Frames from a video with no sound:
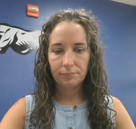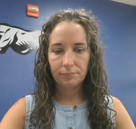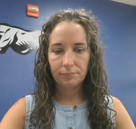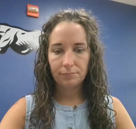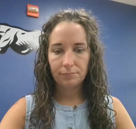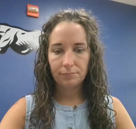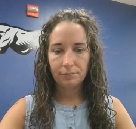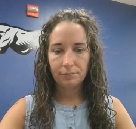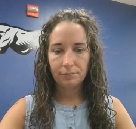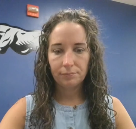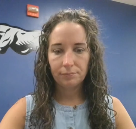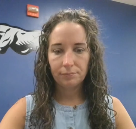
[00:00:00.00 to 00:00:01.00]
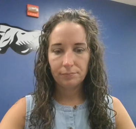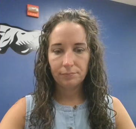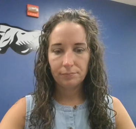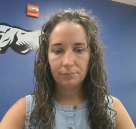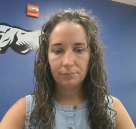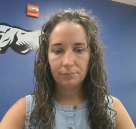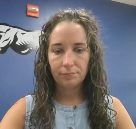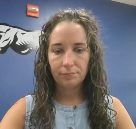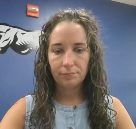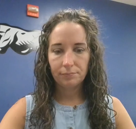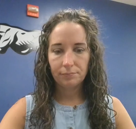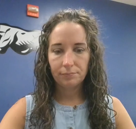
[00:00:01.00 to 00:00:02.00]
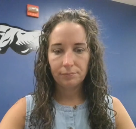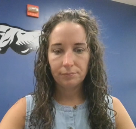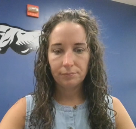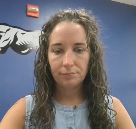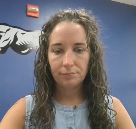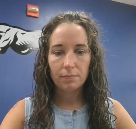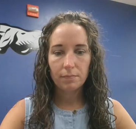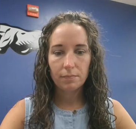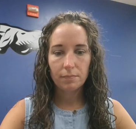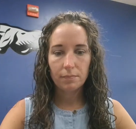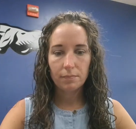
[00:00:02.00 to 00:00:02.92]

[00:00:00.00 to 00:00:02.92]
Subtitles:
(silence)